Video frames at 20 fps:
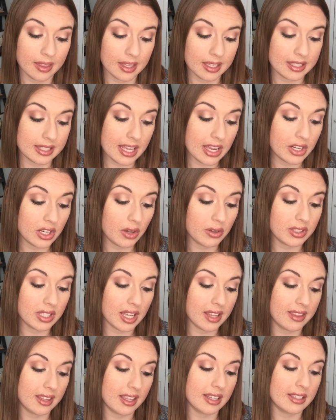The scent notes
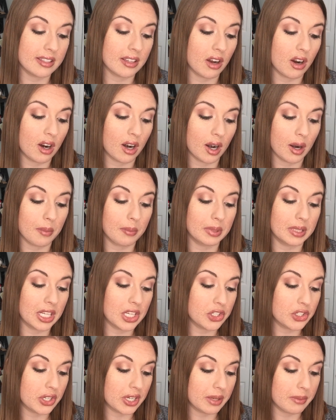on this are
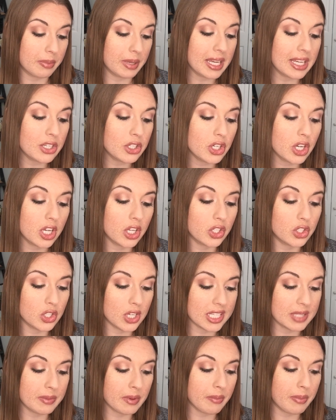Blushing Peach,
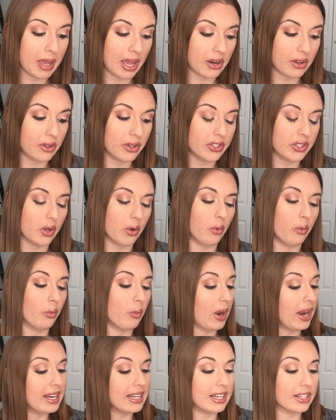Jasmine Petals,
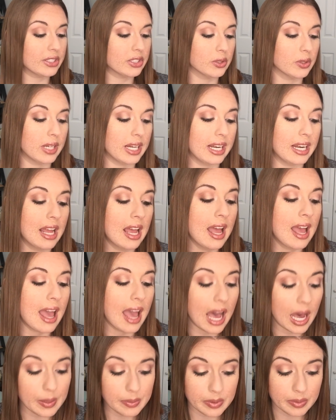White Nectarine,
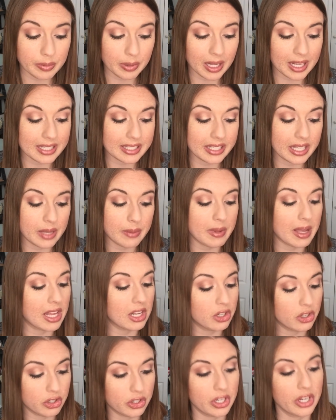Apple Blossom,
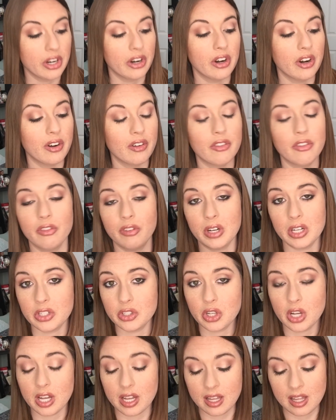and Sheer
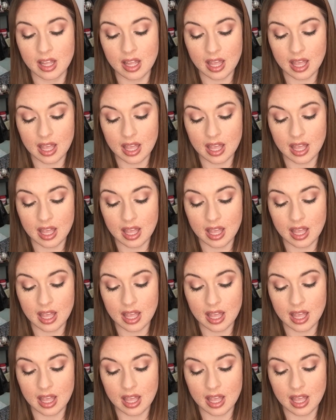Freesia.